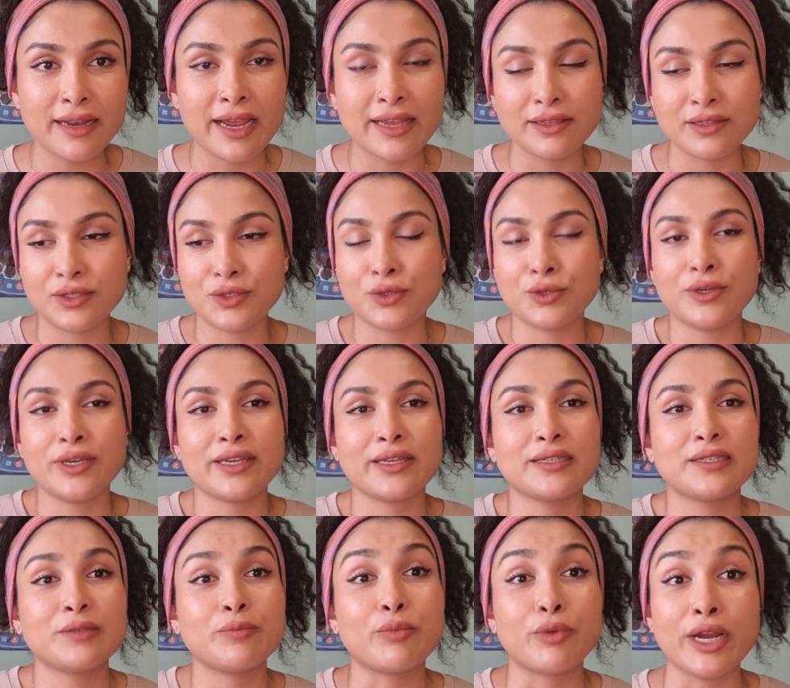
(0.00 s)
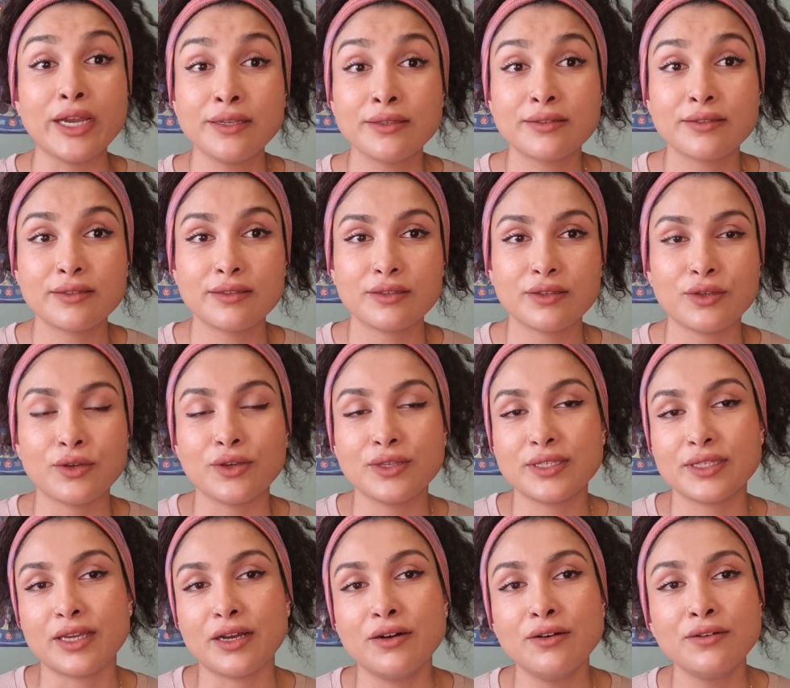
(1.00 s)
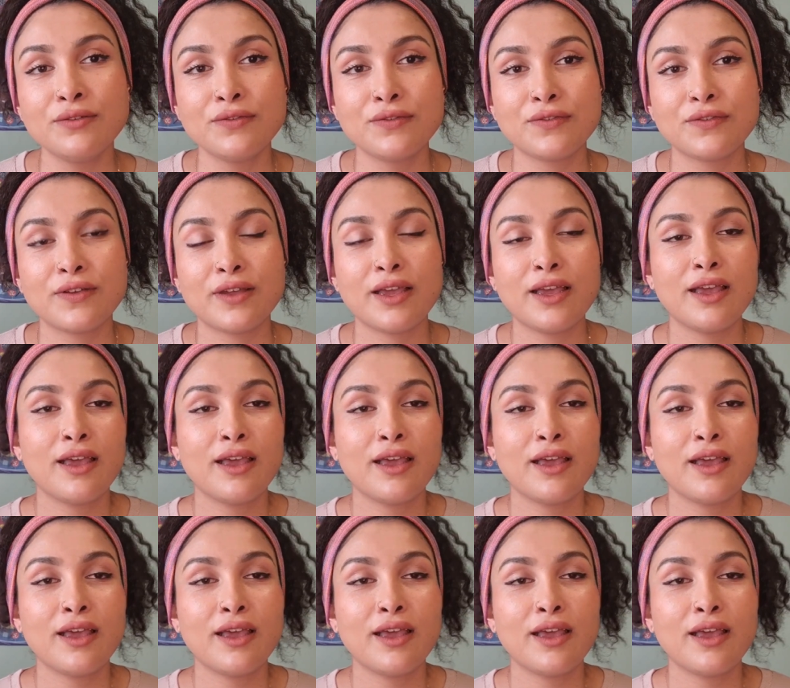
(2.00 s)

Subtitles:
and to express yourself.